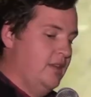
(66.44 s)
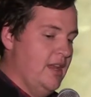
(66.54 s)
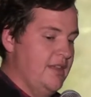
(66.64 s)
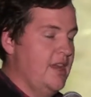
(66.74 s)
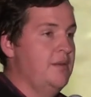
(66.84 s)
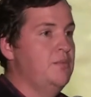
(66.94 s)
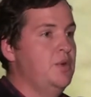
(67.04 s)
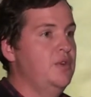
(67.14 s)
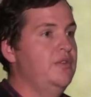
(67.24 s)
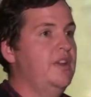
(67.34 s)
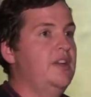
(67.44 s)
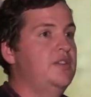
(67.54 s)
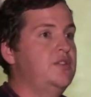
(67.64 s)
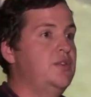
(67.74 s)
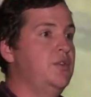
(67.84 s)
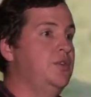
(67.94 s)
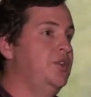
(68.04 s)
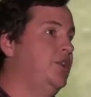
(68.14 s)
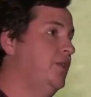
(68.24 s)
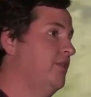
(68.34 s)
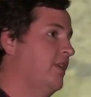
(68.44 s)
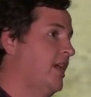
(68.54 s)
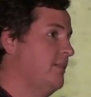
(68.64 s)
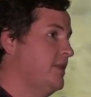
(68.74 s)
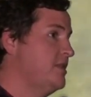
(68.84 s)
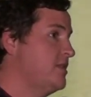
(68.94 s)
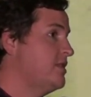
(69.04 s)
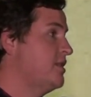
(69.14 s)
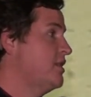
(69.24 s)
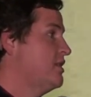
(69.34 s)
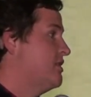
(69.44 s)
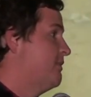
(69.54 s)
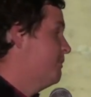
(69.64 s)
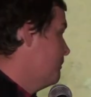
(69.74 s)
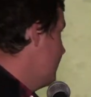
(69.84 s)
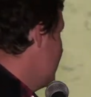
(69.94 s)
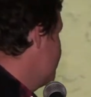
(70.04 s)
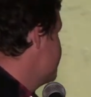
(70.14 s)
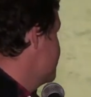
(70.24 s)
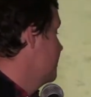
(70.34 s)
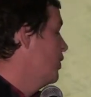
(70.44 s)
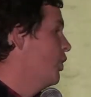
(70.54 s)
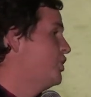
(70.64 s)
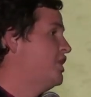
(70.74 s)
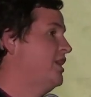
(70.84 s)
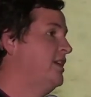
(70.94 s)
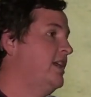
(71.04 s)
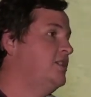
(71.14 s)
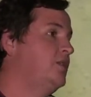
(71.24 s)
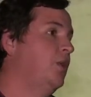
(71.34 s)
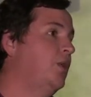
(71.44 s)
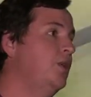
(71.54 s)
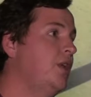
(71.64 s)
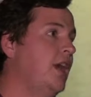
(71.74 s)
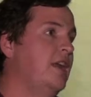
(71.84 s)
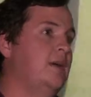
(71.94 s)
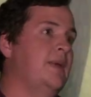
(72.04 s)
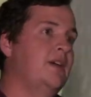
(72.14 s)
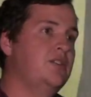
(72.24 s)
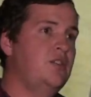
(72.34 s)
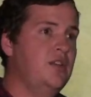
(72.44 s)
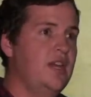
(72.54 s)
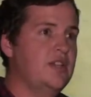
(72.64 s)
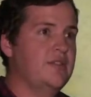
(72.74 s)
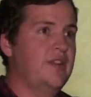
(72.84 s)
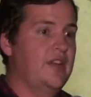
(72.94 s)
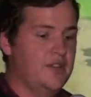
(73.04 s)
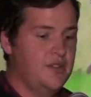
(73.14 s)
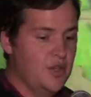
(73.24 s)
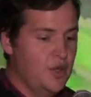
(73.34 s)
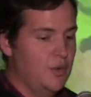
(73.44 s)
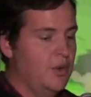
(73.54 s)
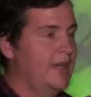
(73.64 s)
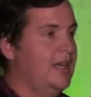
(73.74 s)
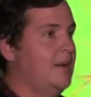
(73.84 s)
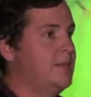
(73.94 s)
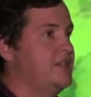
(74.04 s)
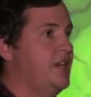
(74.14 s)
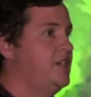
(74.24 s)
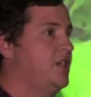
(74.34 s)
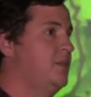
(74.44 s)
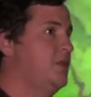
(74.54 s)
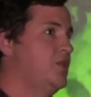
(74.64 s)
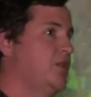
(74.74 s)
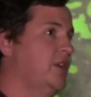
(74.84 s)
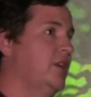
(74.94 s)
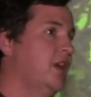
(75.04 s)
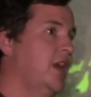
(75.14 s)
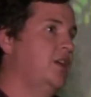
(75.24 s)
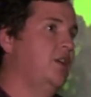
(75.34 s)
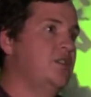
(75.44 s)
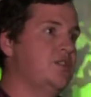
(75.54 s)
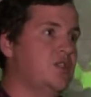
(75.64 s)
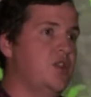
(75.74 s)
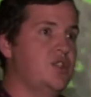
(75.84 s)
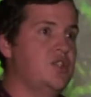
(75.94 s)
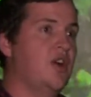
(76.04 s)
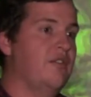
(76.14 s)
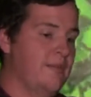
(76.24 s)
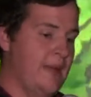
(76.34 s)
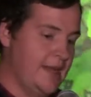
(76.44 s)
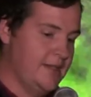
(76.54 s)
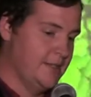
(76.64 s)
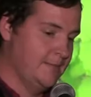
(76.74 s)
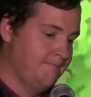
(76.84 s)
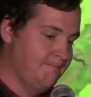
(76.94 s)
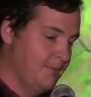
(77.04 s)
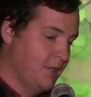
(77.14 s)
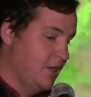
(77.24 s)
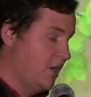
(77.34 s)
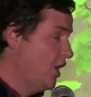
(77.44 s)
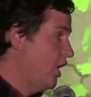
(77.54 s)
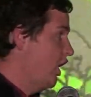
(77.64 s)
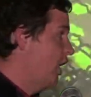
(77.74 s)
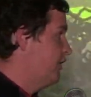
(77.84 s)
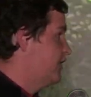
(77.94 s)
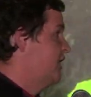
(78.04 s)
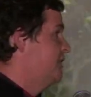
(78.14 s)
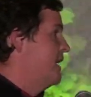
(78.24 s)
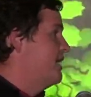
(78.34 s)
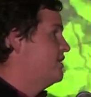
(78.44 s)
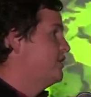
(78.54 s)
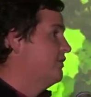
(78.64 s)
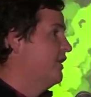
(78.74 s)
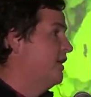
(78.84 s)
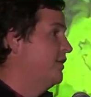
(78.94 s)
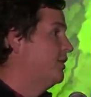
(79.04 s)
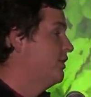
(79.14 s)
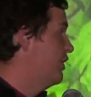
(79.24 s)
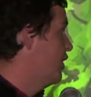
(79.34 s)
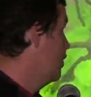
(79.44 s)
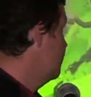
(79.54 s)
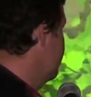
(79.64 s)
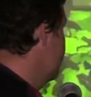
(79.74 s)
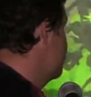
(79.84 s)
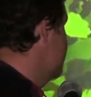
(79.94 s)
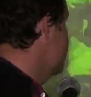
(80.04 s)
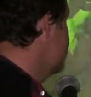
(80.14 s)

can then move into new environments, perhaps an orchard next door, and at about 2 days of age will become sexually mature and go in search of a mate. After a mate is found, the whole process